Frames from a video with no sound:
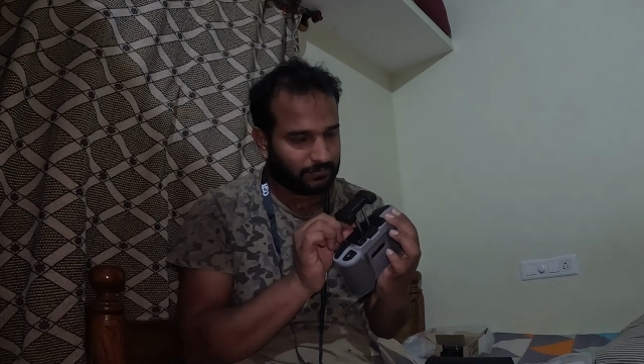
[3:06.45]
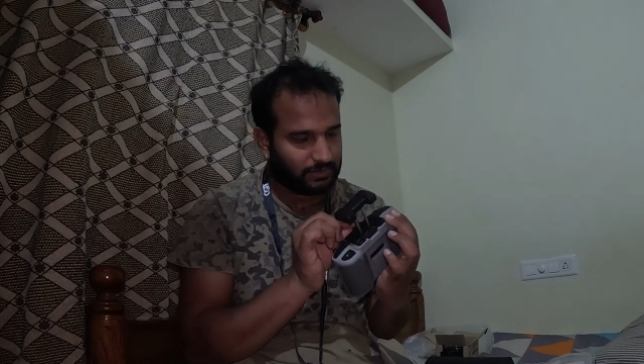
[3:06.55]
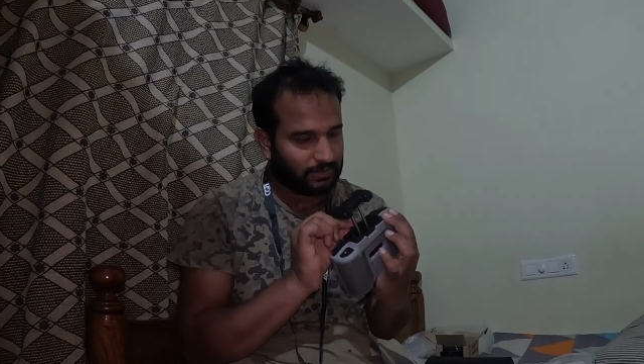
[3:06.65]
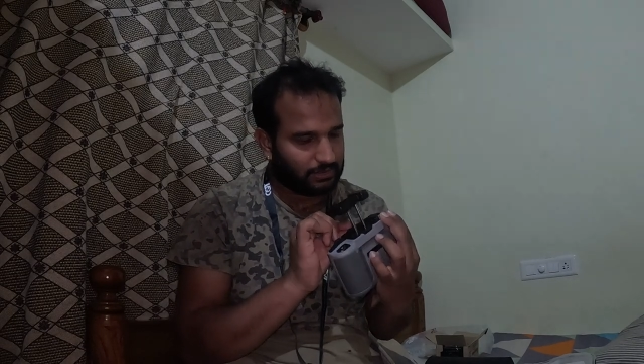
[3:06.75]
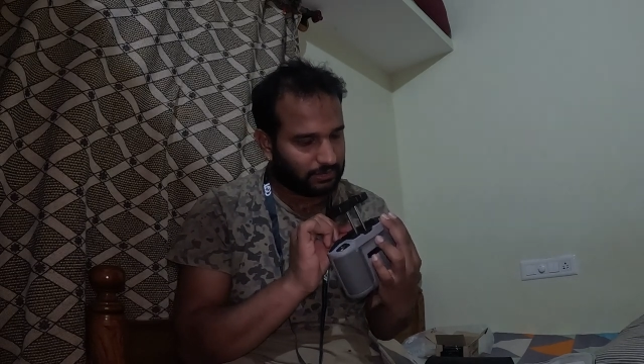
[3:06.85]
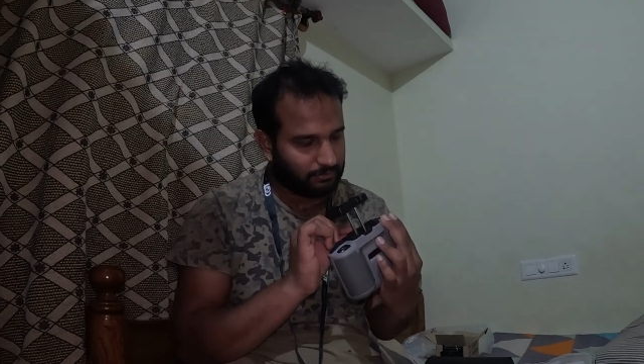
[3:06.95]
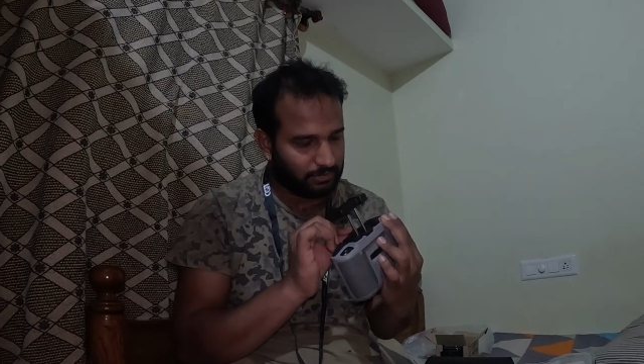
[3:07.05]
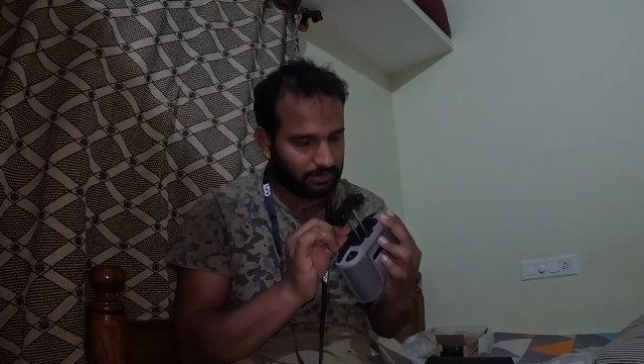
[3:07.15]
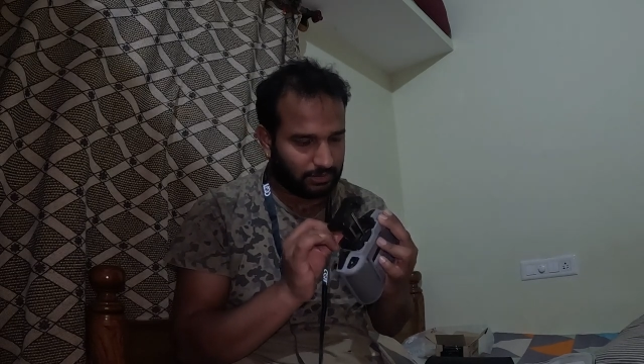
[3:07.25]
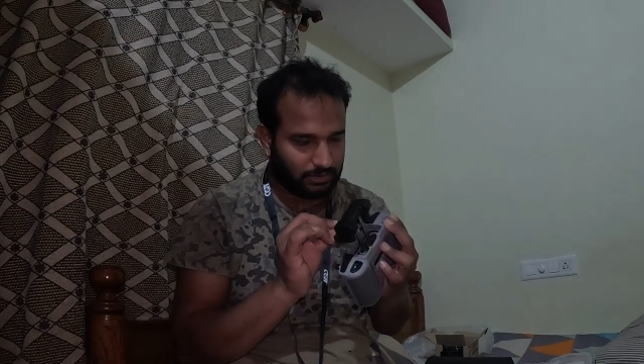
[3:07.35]
okay let
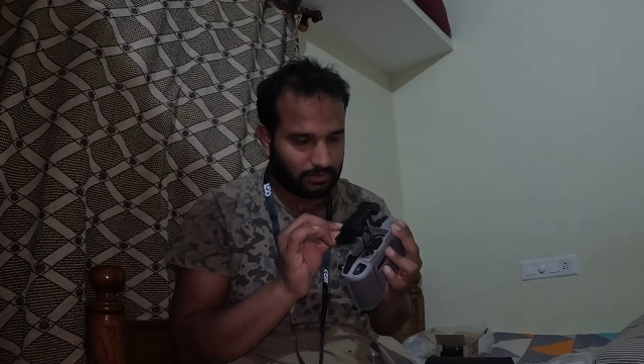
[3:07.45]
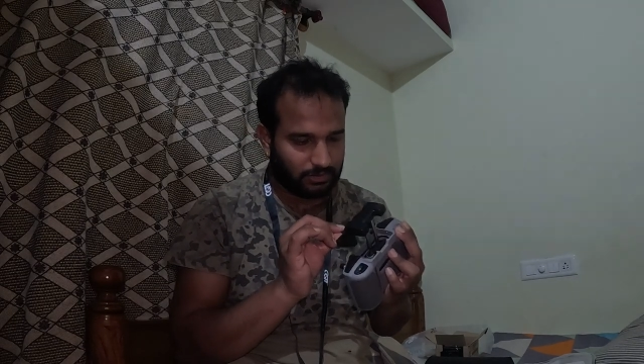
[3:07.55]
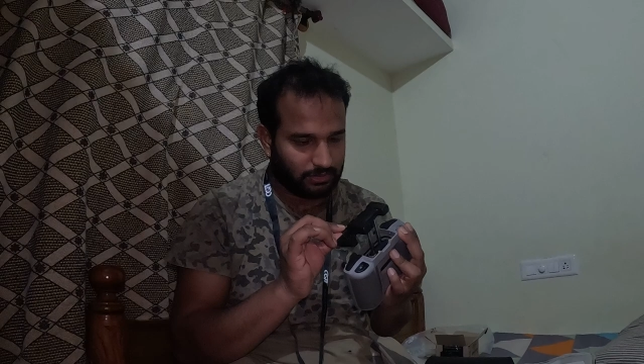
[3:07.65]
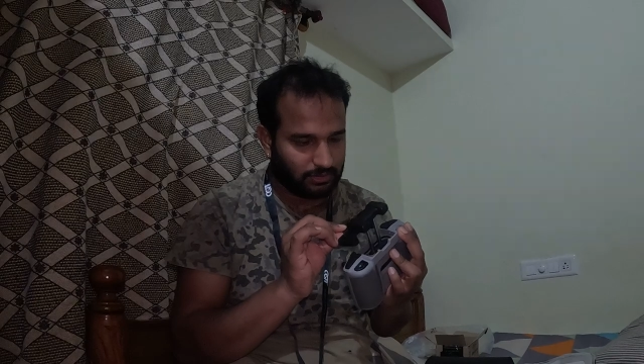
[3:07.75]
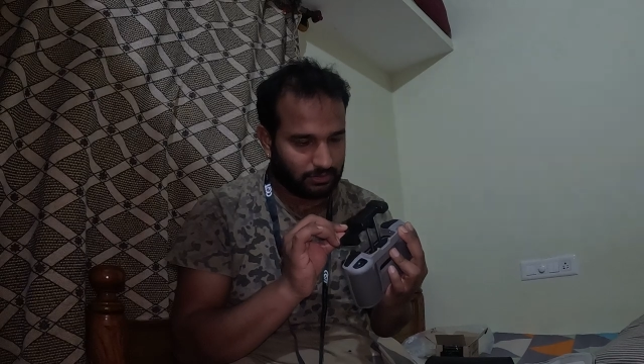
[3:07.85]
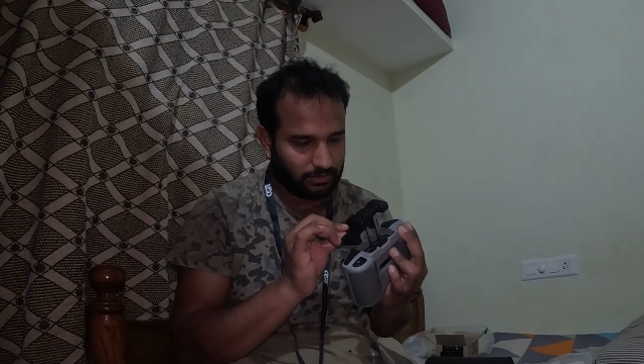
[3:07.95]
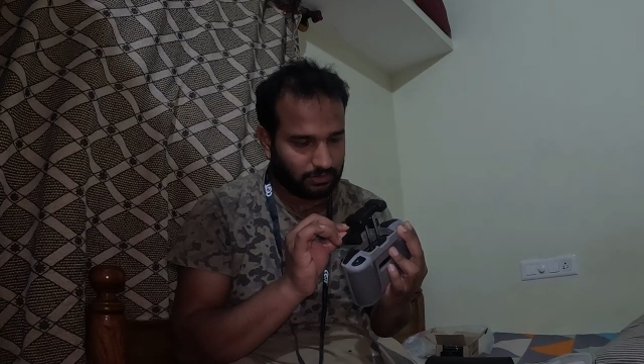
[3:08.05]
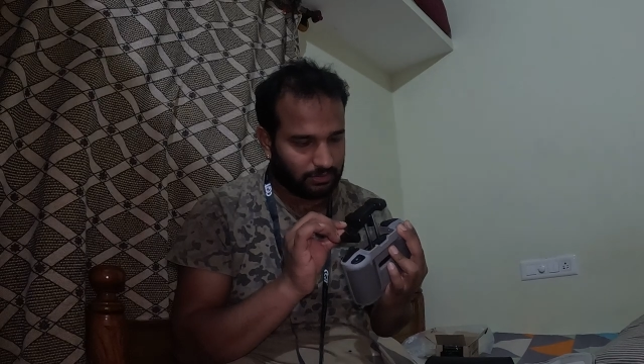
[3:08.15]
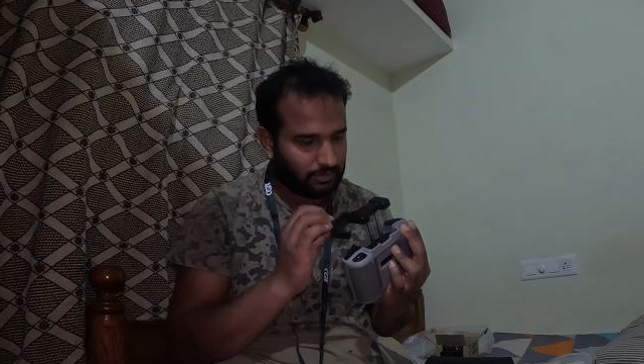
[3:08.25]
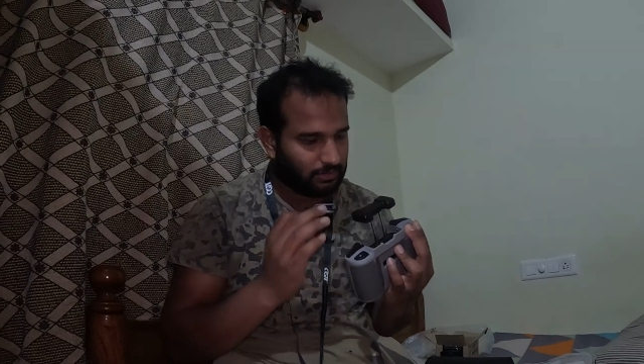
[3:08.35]
me
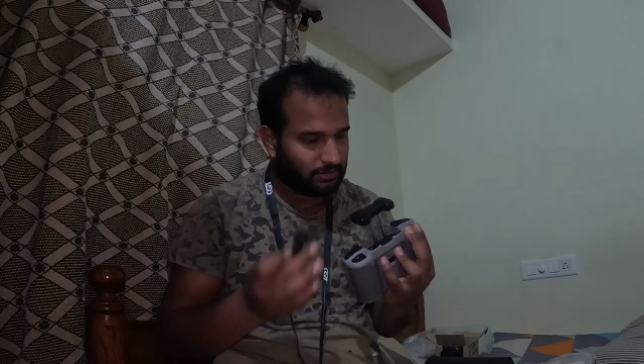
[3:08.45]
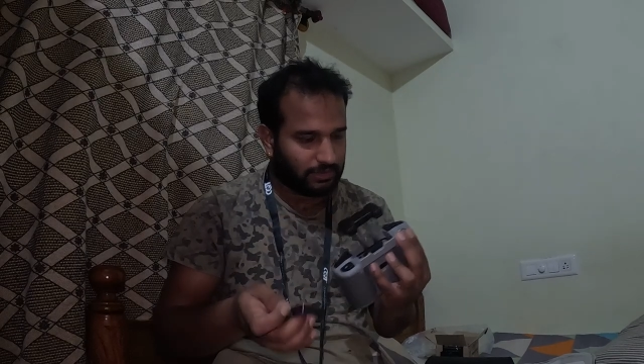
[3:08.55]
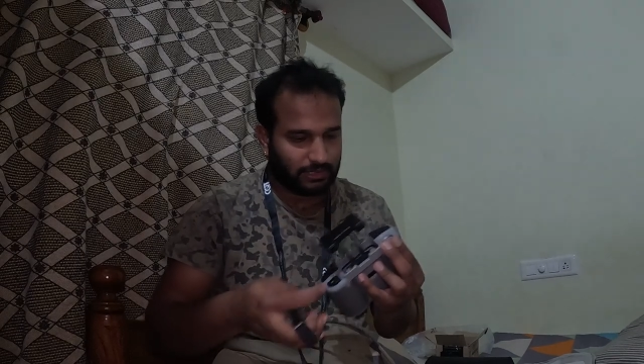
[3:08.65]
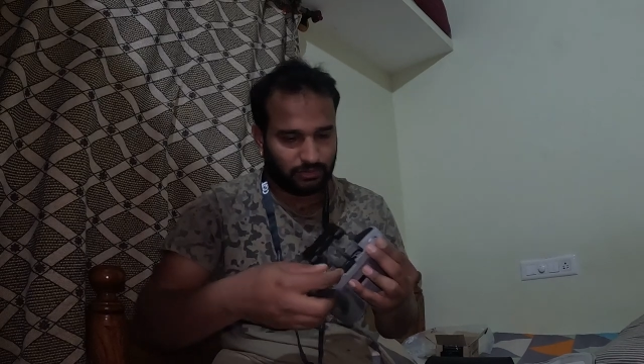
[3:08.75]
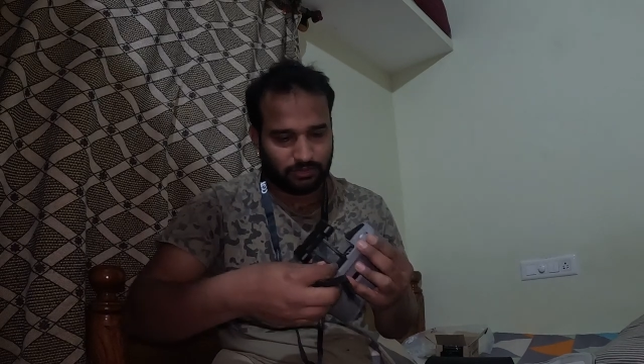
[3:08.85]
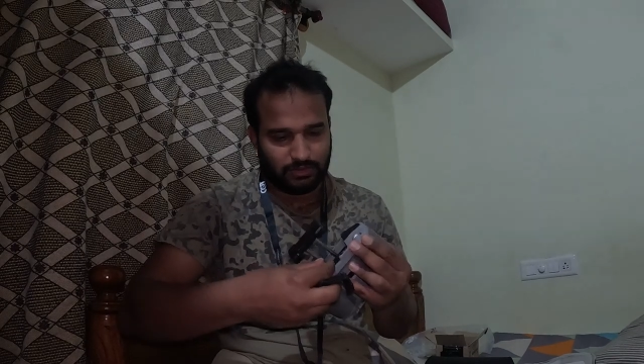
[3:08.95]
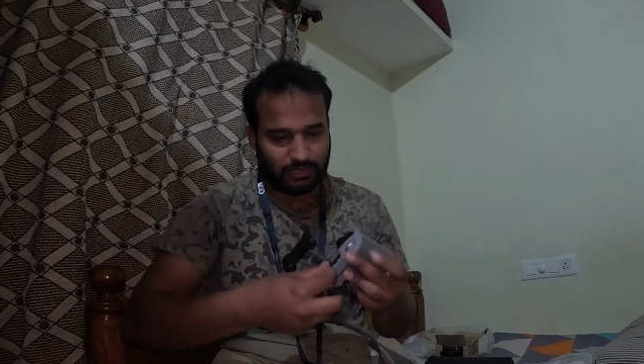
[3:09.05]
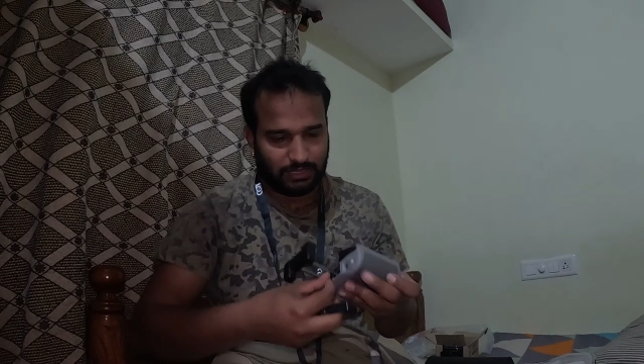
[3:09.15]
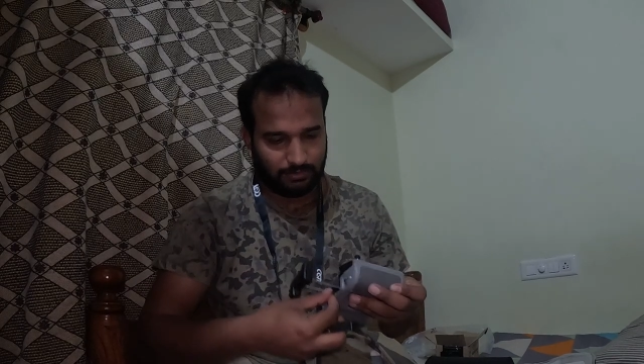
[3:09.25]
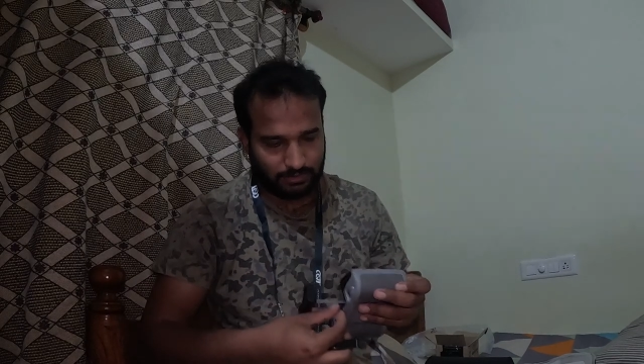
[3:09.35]
take out the
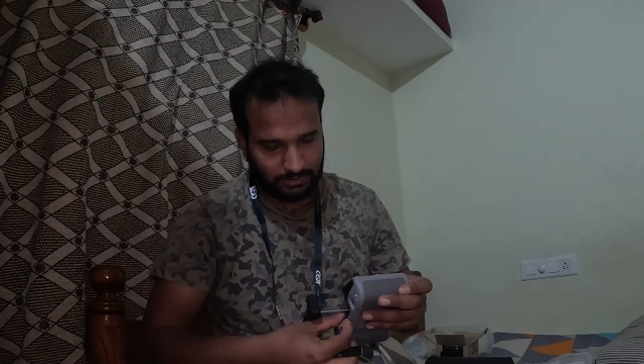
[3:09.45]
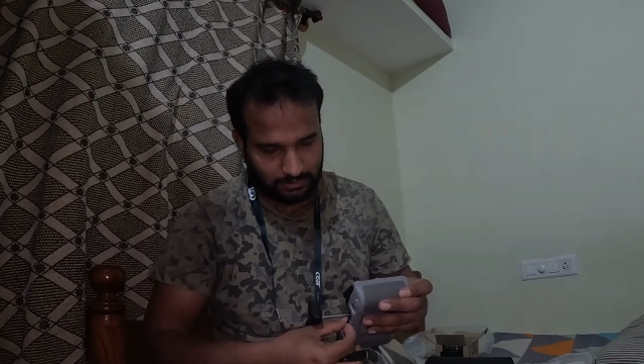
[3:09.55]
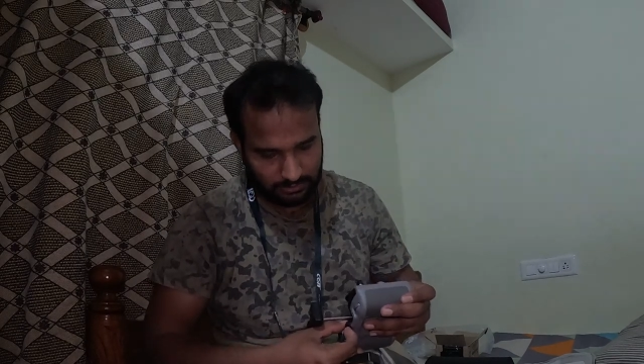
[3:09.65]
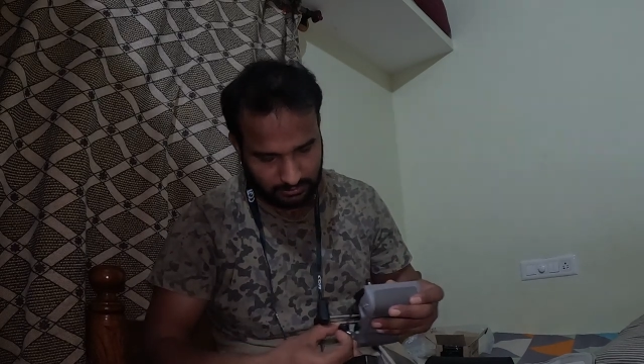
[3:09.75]
cable